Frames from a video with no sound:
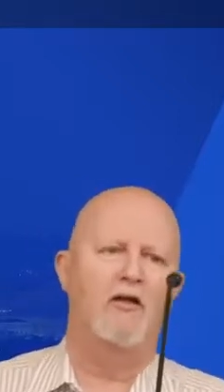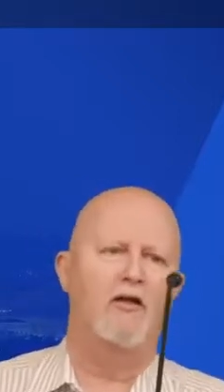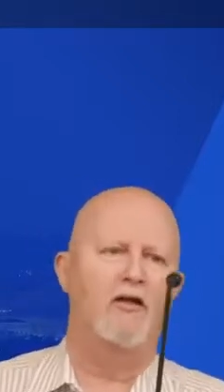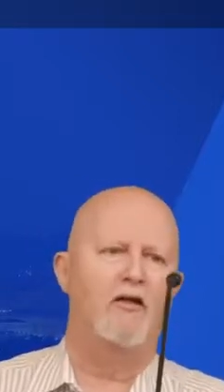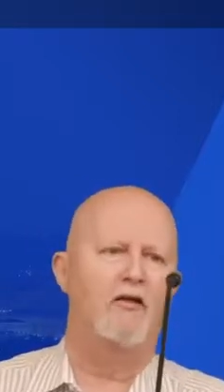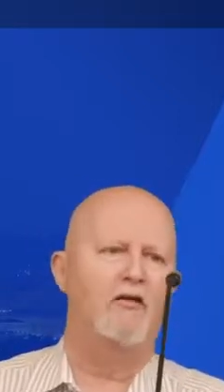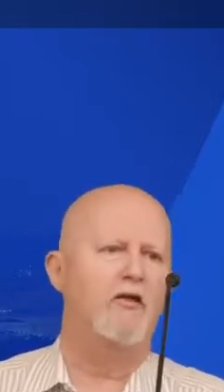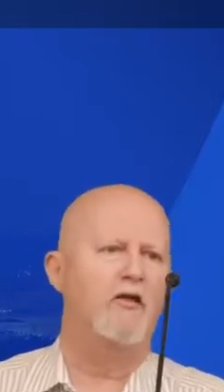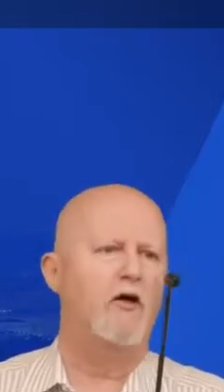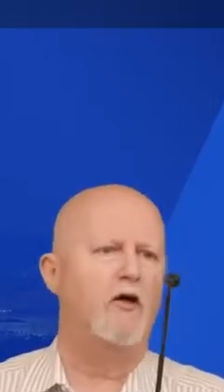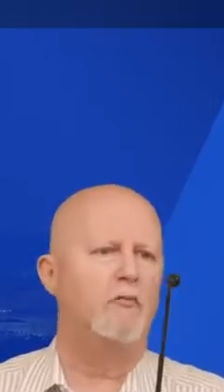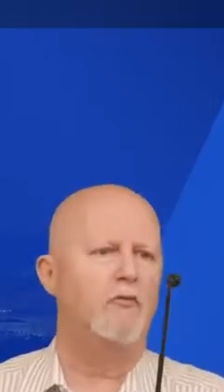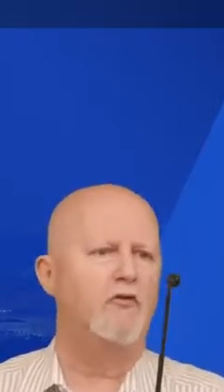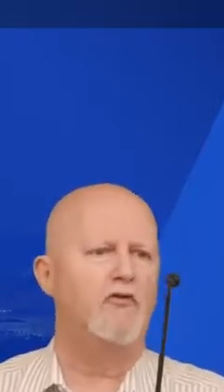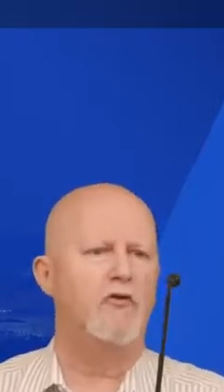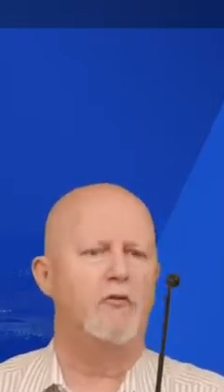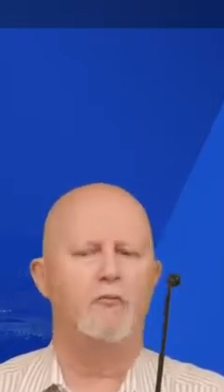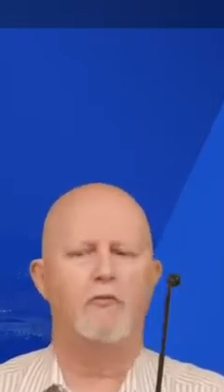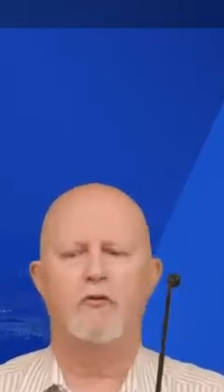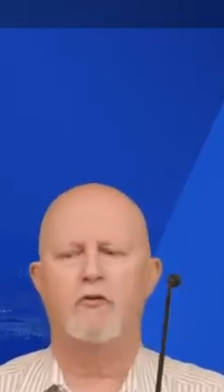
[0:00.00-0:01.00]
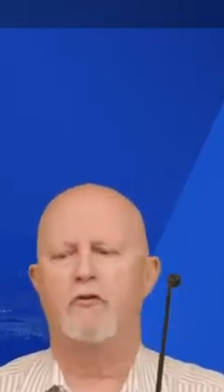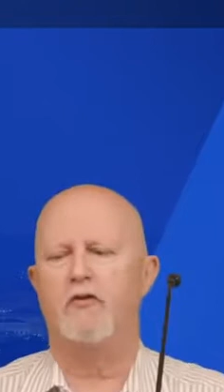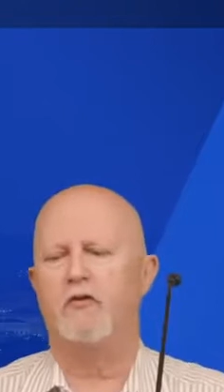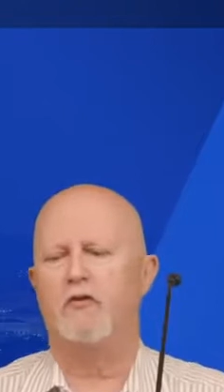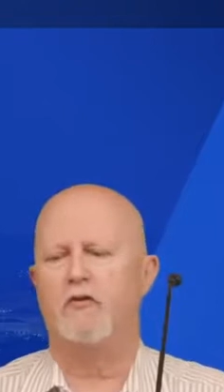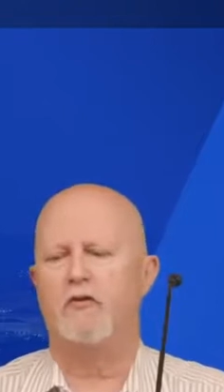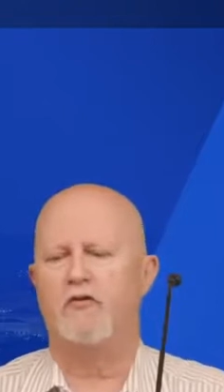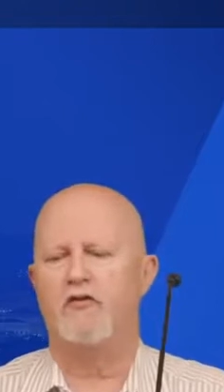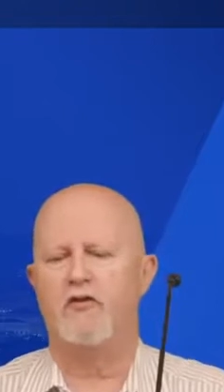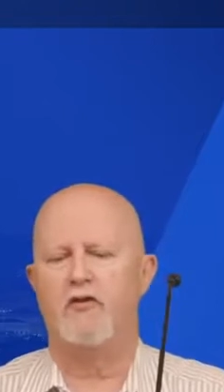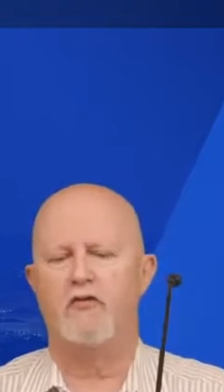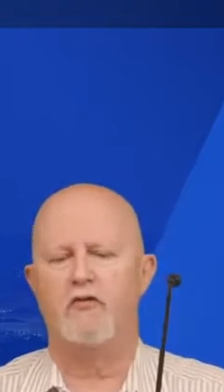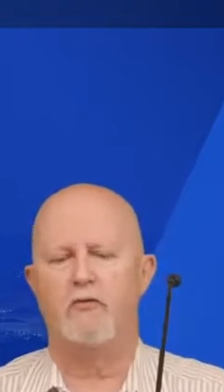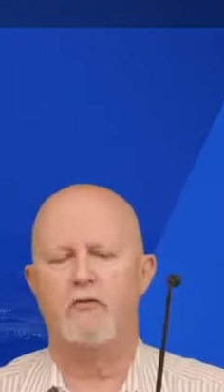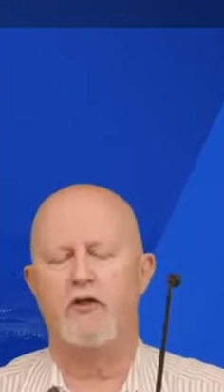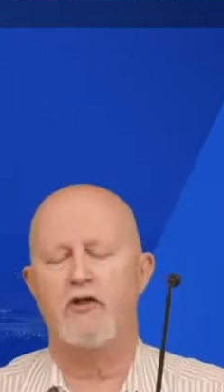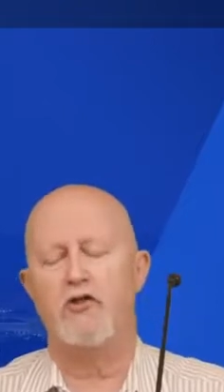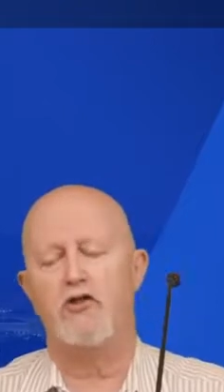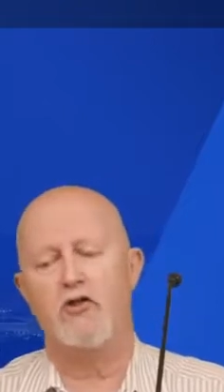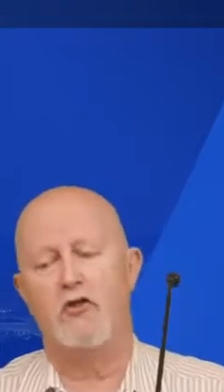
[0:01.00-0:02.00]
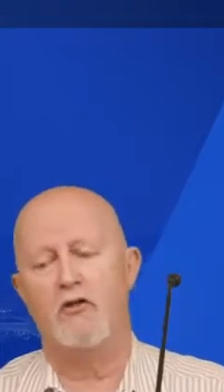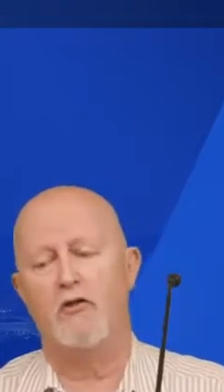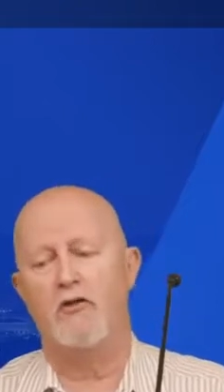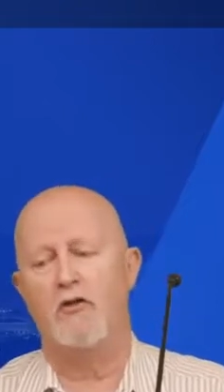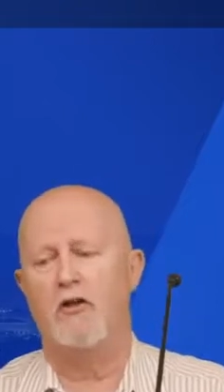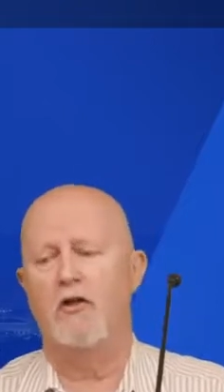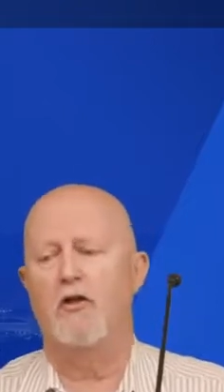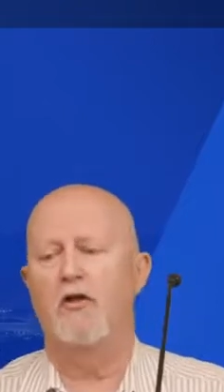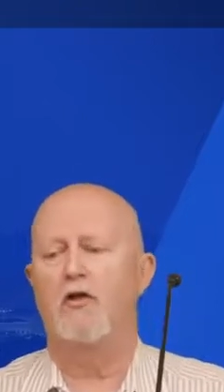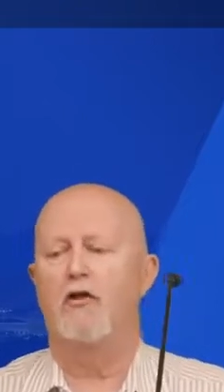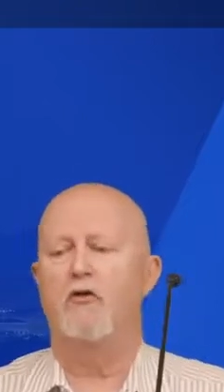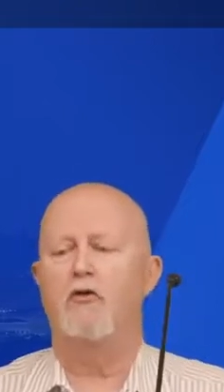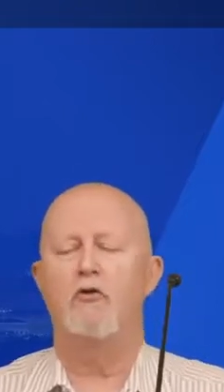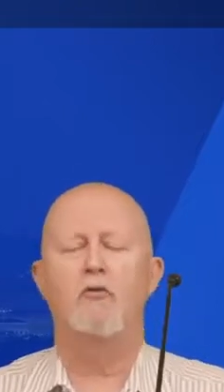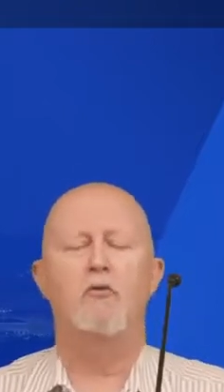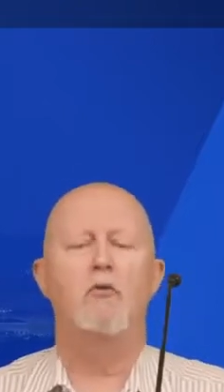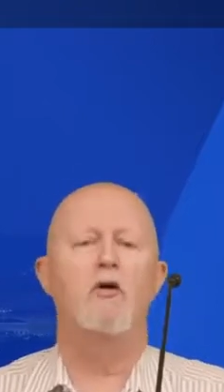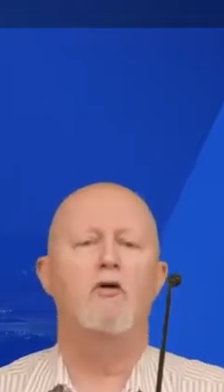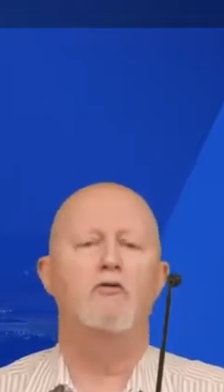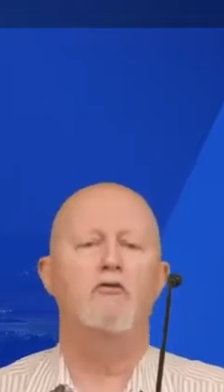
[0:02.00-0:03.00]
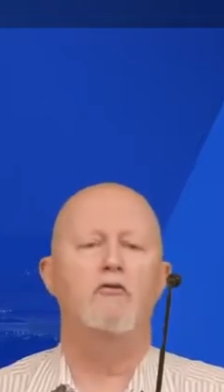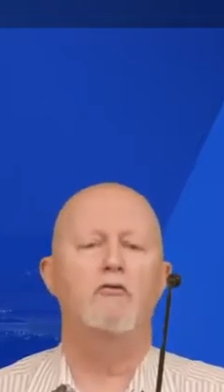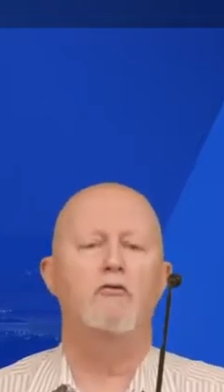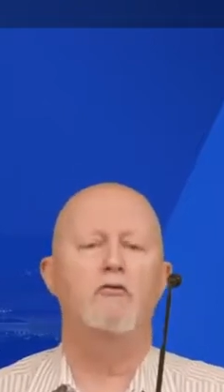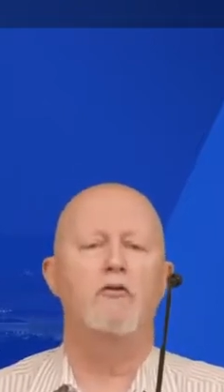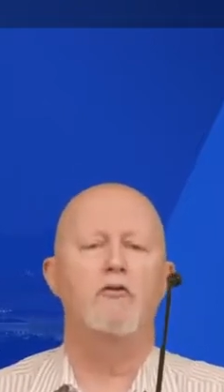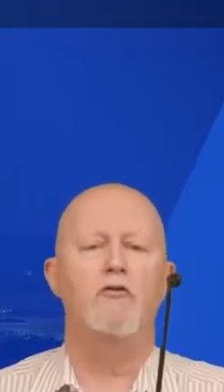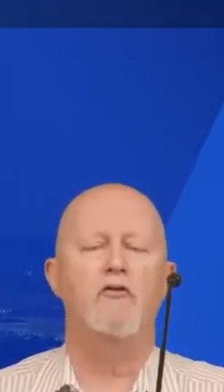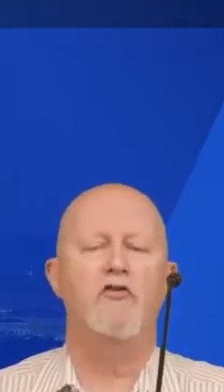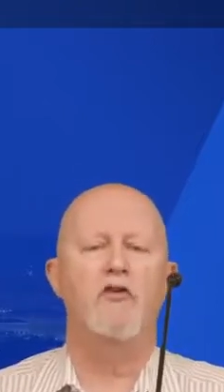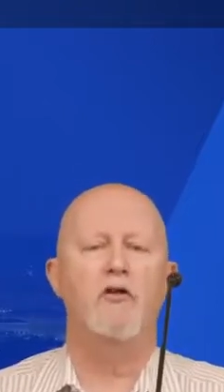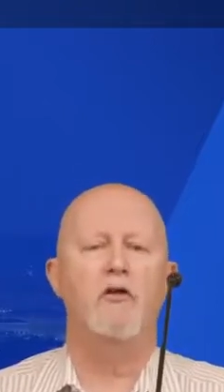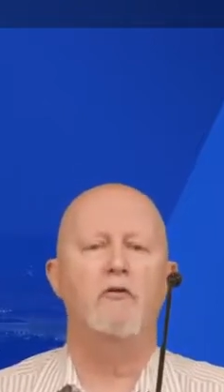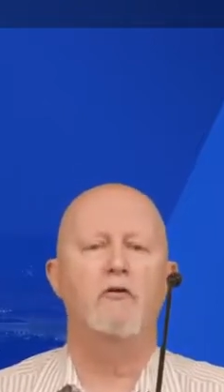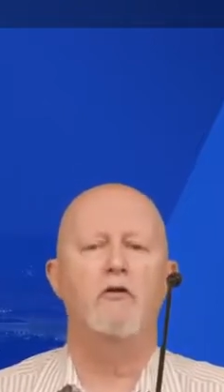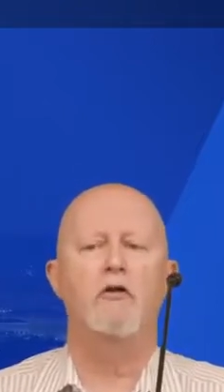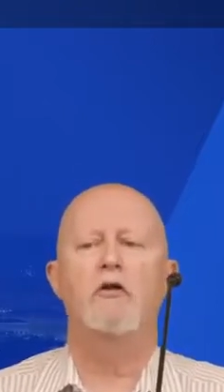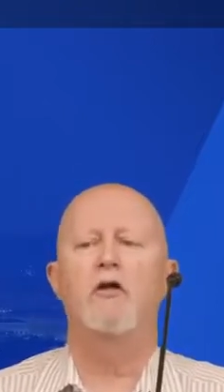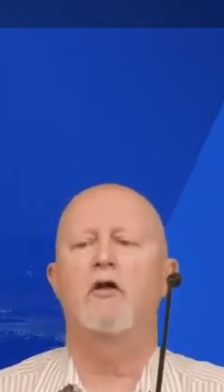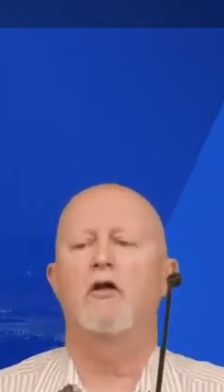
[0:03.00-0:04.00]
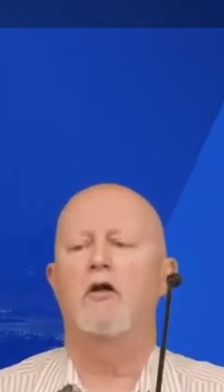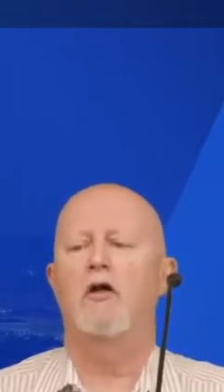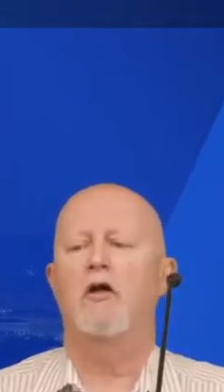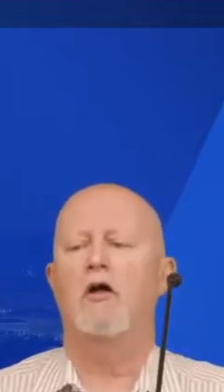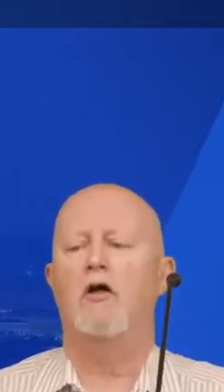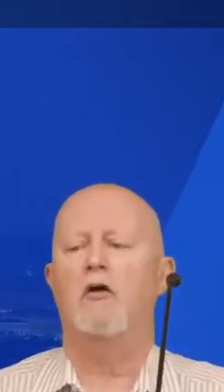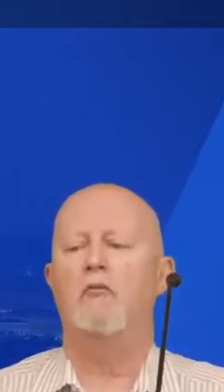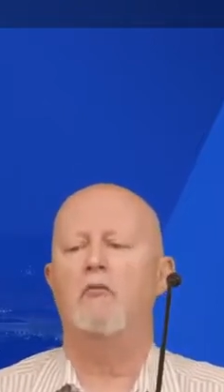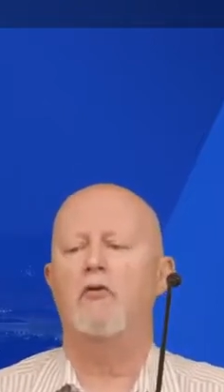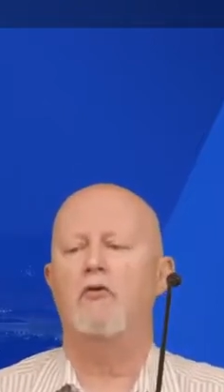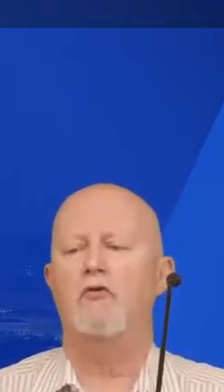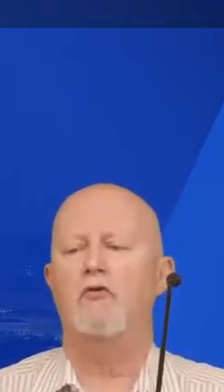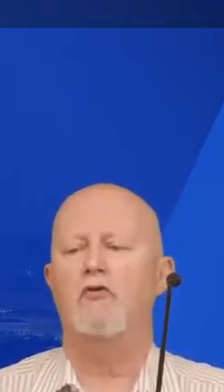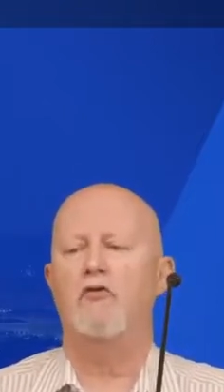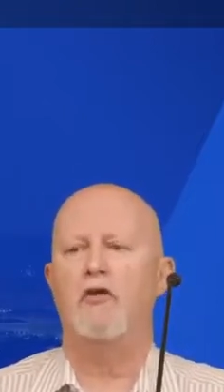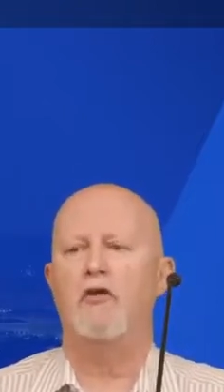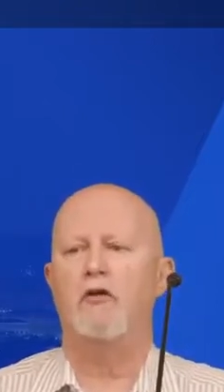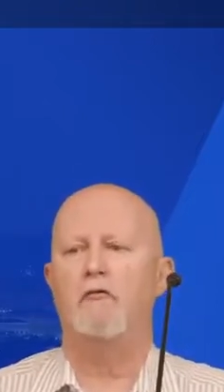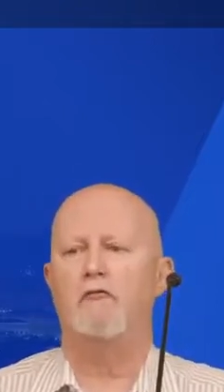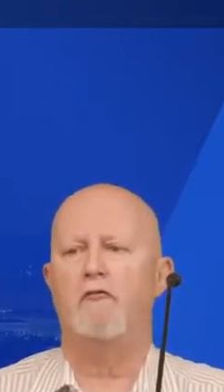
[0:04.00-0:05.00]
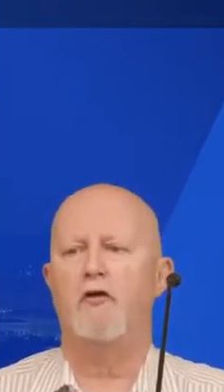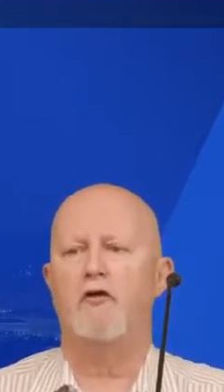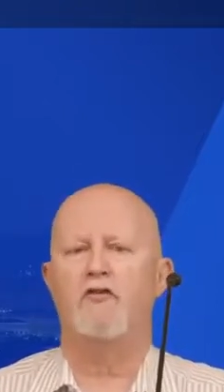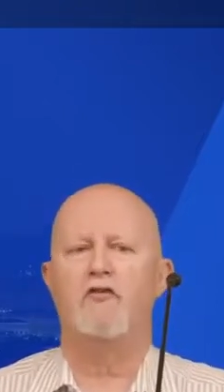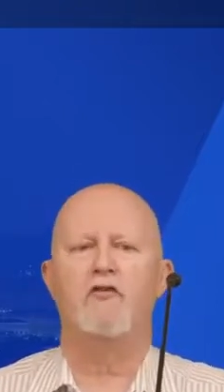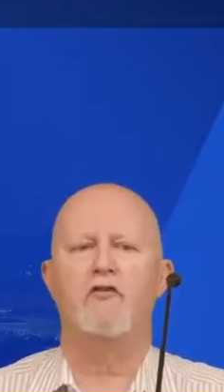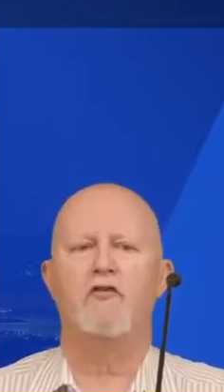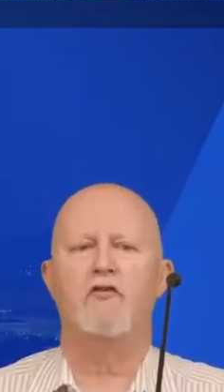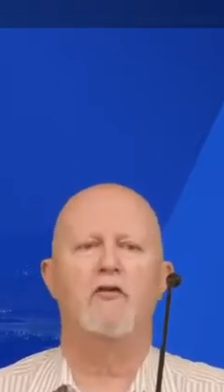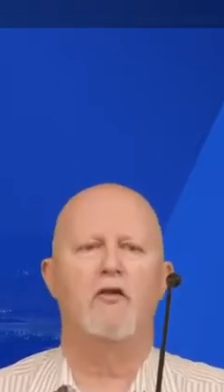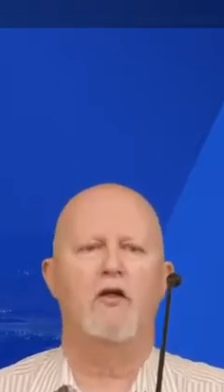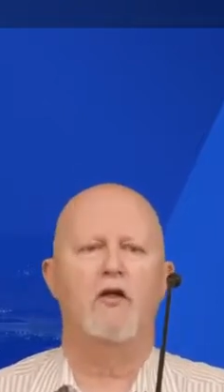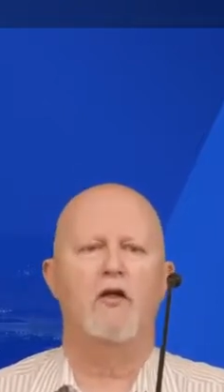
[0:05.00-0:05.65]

In the opposite situation, you want to consider using fixed